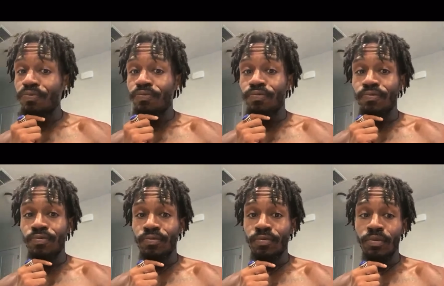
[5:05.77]

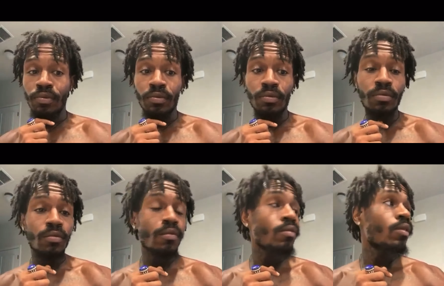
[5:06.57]

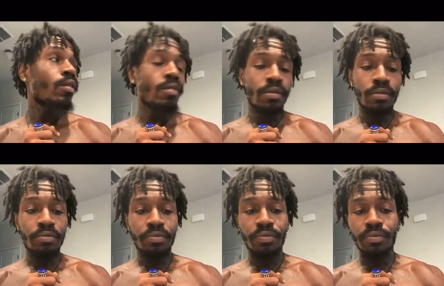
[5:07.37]

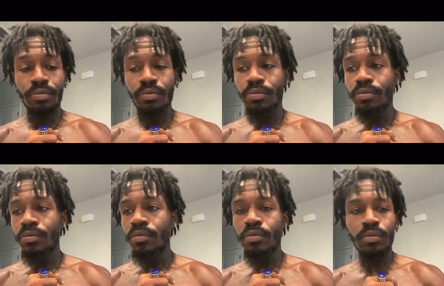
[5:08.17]

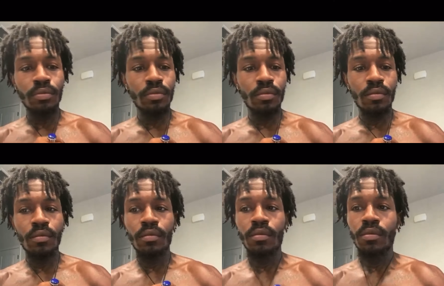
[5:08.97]

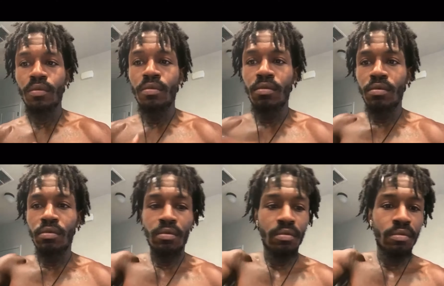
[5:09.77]

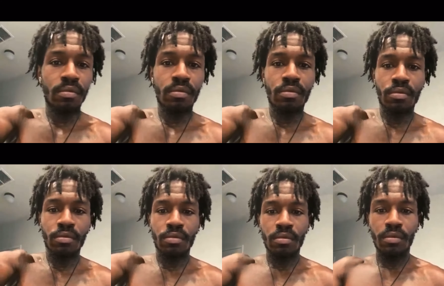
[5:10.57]

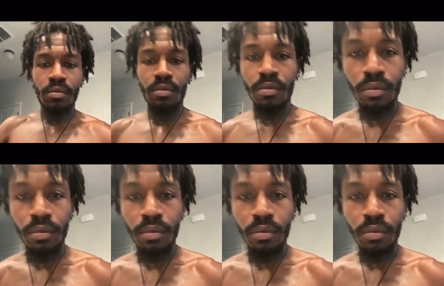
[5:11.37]
No one is speaking in this clip.